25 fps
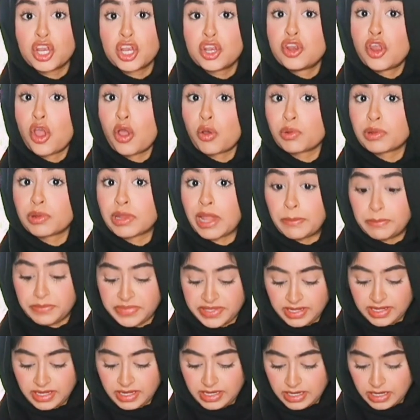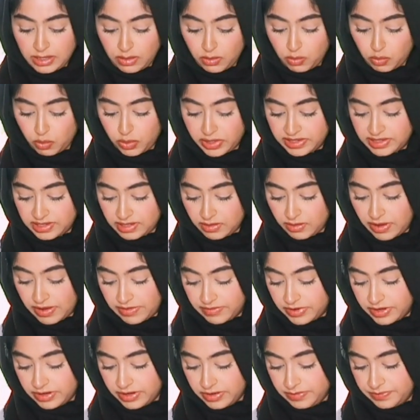no lumps in here
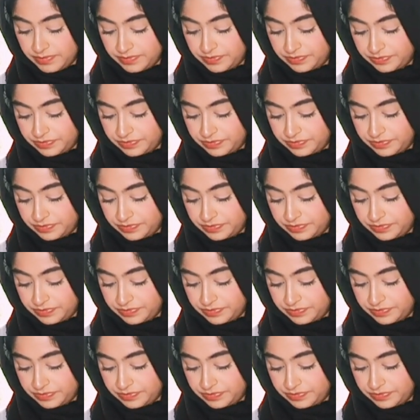whatsoever.